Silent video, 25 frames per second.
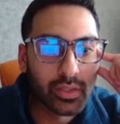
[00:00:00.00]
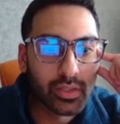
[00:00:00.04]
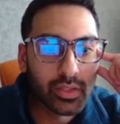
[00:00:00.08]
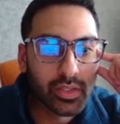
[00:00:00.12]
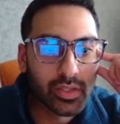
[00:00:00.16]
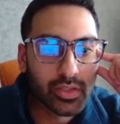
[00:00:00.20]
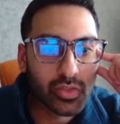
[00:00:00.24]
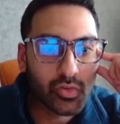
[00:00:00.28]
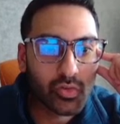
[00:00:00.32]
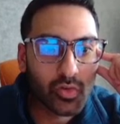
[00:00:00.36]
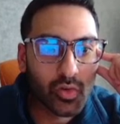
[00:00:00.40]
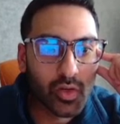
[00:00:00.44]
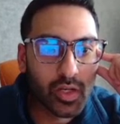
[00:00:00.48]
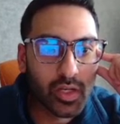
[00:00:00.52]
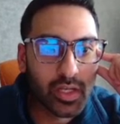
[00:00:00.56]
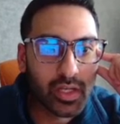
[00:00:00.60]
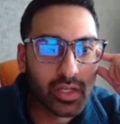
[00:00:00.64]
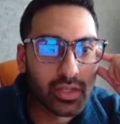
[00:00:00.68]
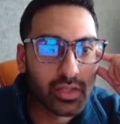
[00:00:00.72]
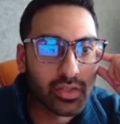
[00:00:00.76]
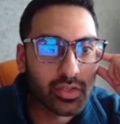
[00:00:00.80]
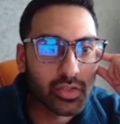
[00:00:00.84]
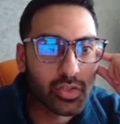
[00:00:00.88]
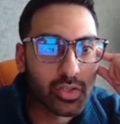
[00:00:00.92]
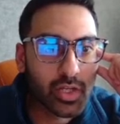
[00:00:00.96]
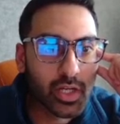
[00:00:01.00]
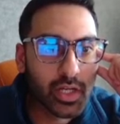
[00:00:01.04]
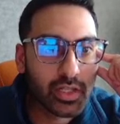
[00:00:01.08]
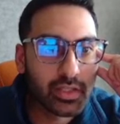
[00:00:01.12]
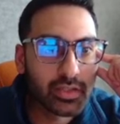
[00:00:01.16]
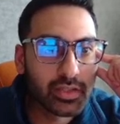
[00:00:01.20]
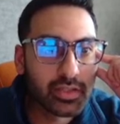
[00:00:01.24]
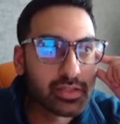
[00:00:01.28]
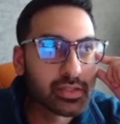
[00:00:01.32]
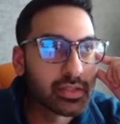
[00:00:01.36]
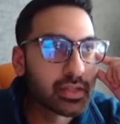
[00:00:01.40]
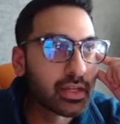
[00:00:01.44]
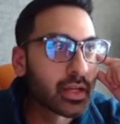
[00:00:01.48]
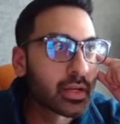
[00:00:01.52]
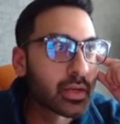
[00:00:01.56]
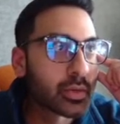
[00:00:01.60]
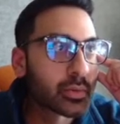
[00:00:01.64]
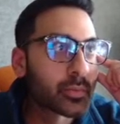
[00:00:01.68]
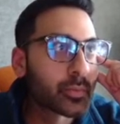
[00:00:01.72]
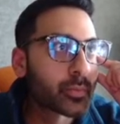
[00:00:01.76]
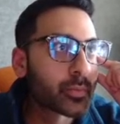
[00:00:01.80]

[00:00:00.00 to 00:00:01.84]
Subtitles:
Let's try and check this out.